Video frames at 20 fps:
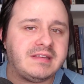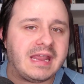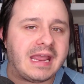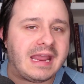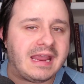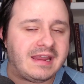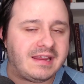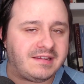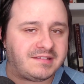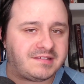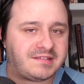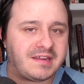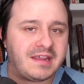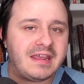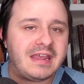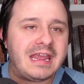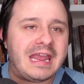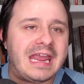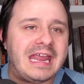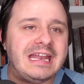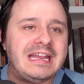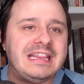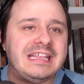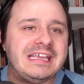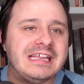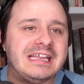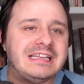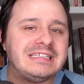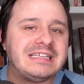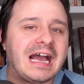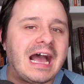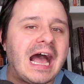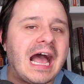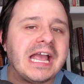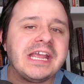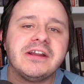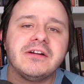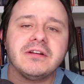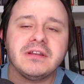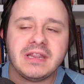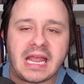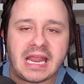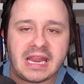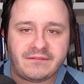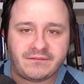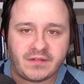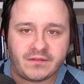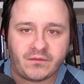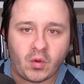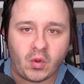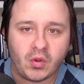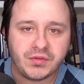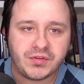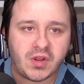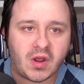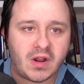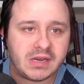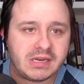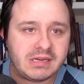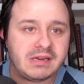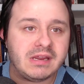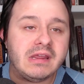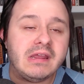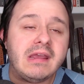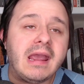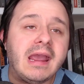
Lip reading: days in the entire life of old Donnie.